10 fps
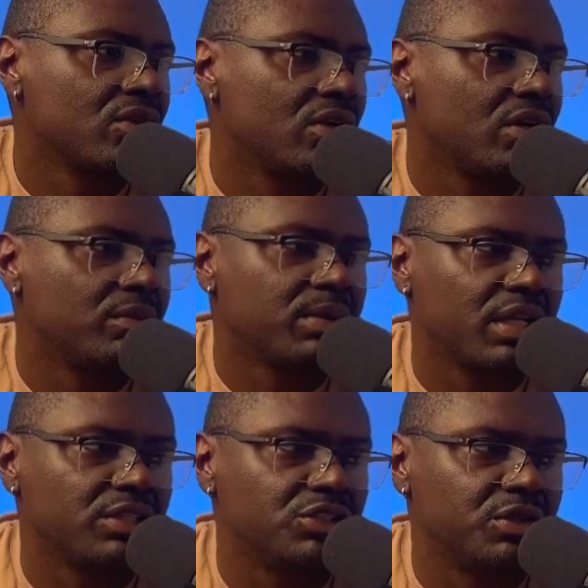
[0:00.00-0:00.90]
I'll probably
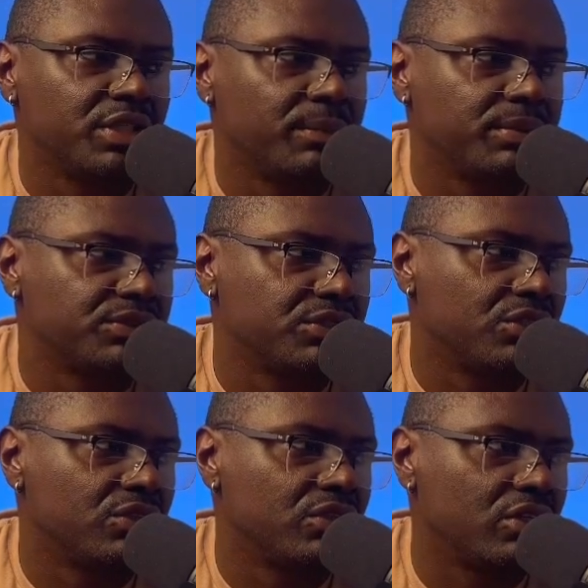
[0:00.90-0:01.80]
do an
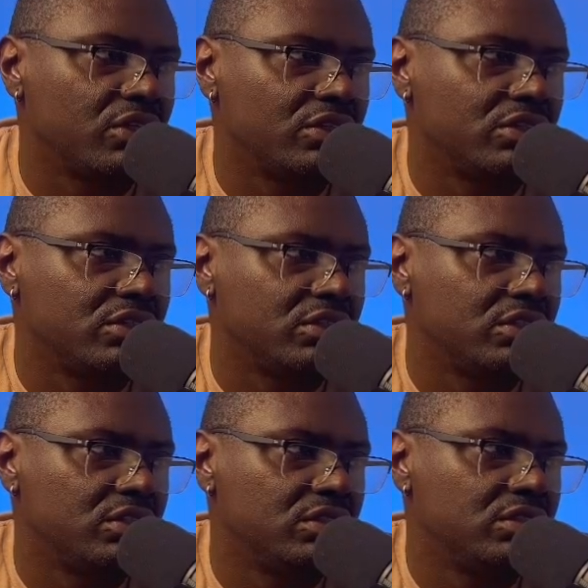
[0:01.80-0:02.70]
episode
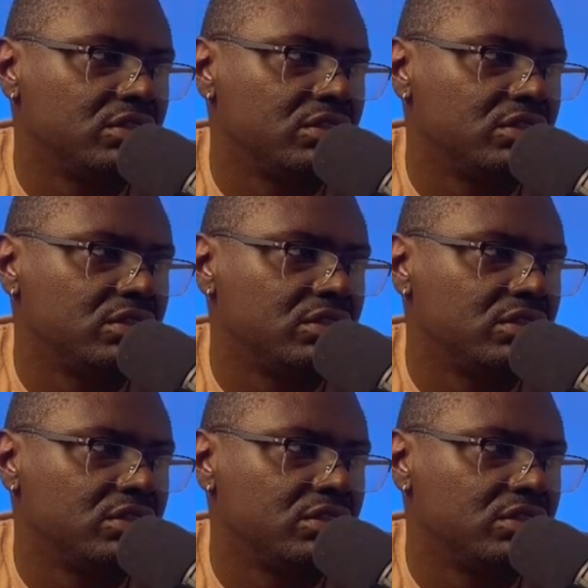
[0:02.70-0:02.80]
on